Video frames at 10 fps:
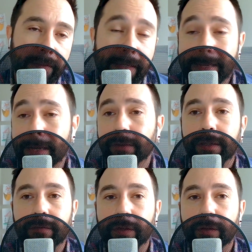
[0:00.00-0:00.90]
Take out the
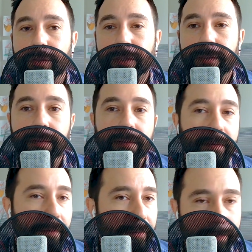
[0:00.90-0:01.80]
confusion.
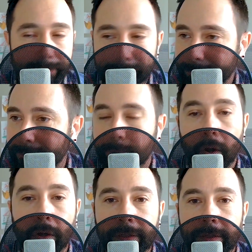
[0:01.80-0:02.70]

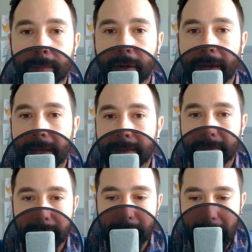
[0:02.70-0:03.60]
Market your brand.
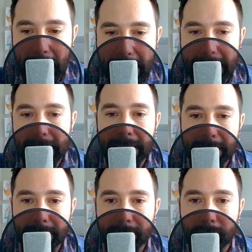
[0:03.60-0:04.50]
Get it
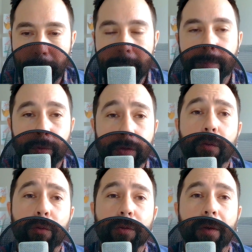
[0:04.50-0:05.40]
so people know
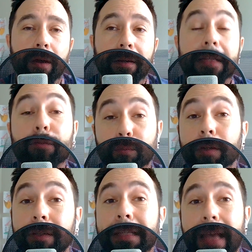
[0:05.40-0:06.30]
who you are. It's
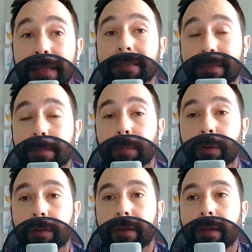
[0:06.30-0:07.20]
really that
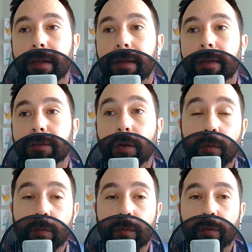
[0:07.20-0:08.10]
simple.
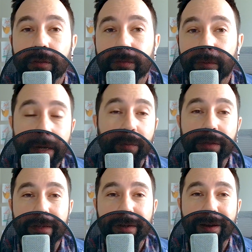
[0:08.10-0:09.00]
So right when
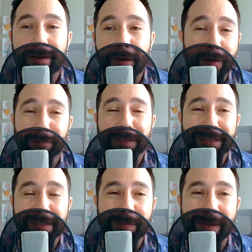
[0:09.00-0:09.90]
you get off
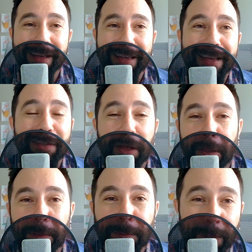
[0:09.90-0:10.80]
listening to this podcast,
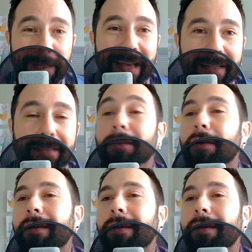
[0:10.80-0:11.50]
look at